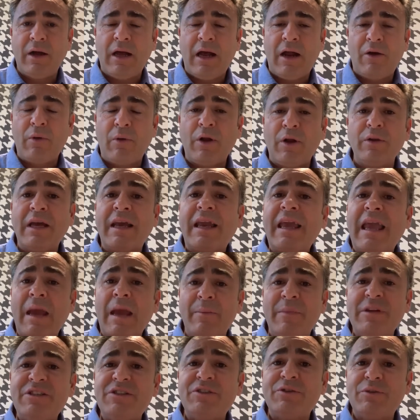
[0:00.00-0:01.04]
around the
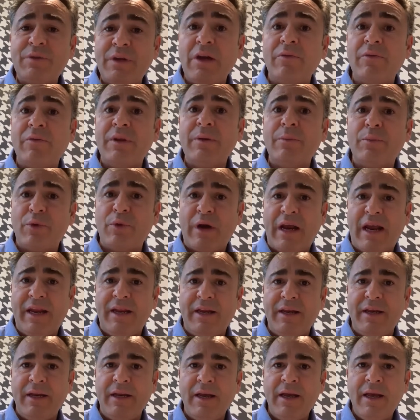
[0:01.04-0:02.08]
chemistry of the
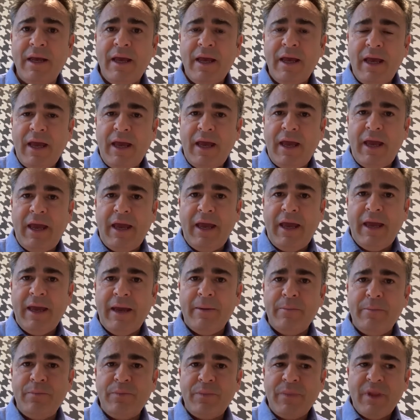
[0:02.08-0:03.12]

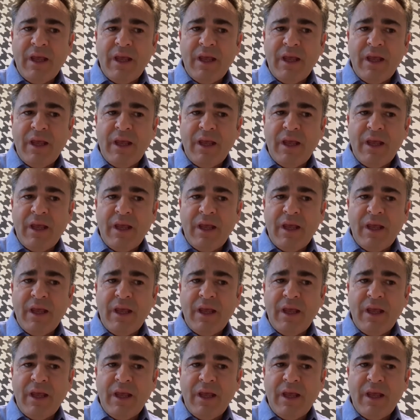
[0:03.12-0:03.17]
brain.